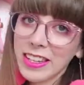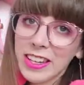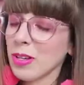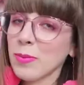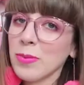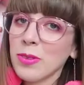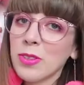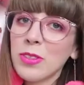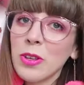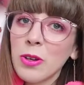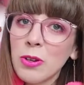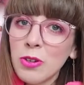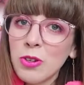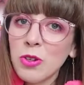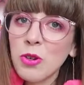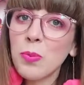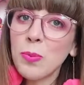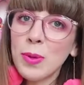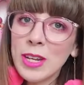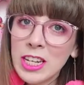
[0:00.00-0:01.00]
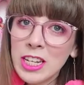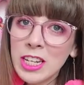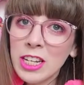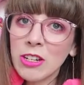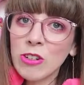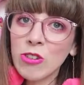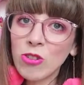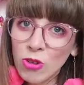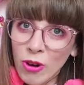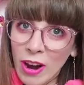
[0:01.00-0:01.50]
I'm social
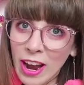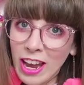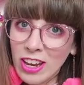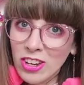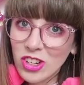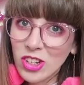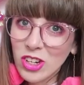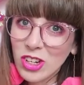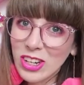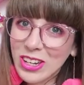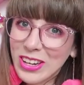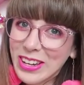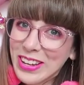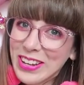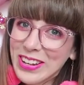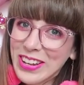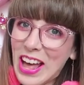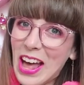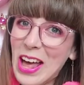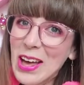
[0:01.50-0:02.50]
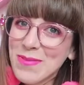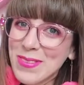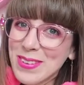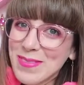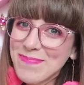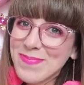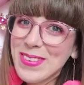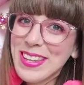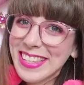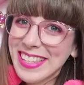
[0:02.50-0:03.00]
media trash. I'm
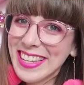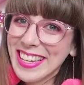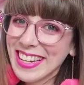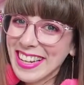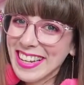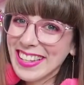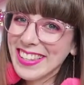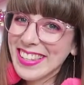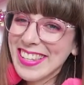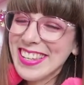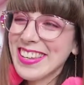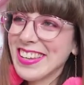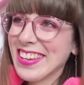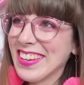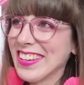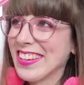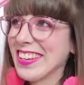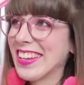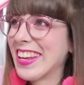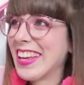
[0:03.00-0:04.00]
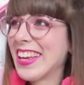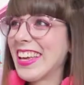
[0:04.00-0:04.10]
admitting that to you.